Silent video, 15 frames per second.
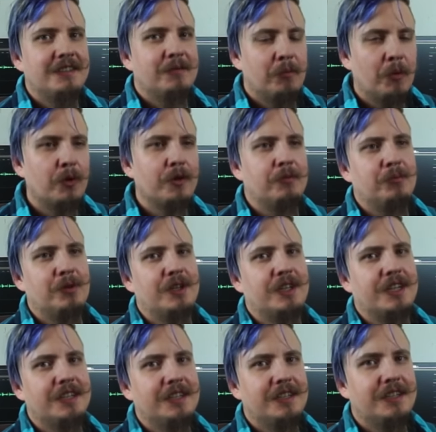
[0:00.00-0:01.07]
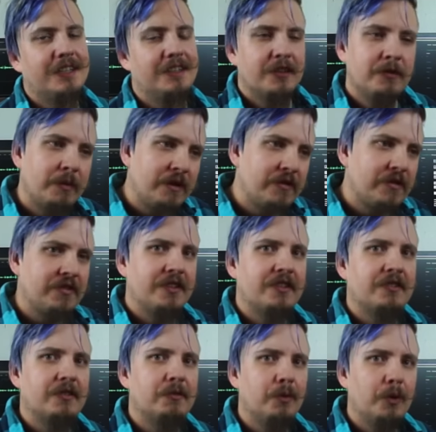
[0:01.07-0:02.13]
More than plenty. And especially
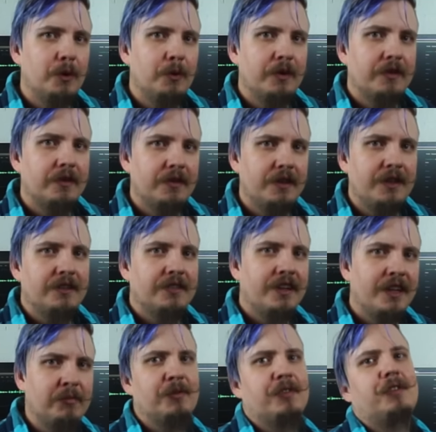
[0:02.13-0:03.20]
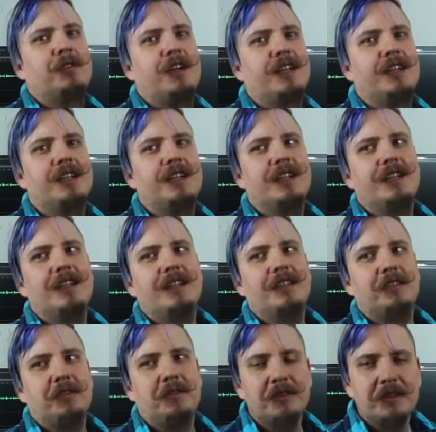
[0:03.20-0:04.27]
since the 4130 is hyper-threaded,
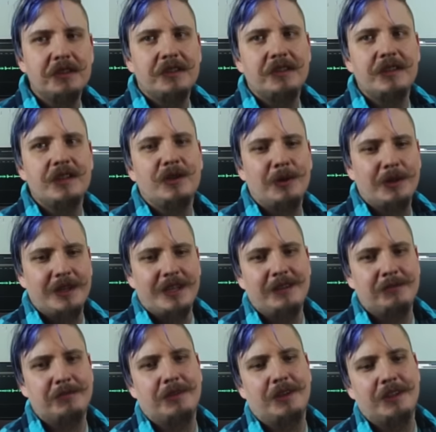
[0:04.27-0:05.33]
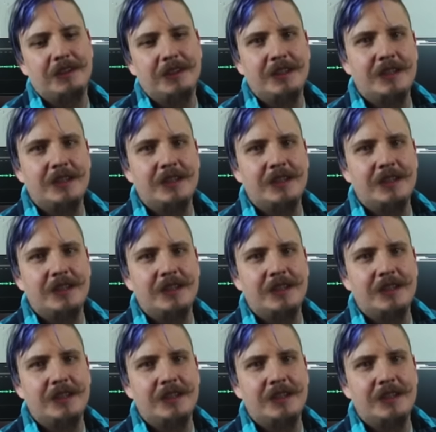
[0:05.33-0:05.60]
so you're good to go on that front.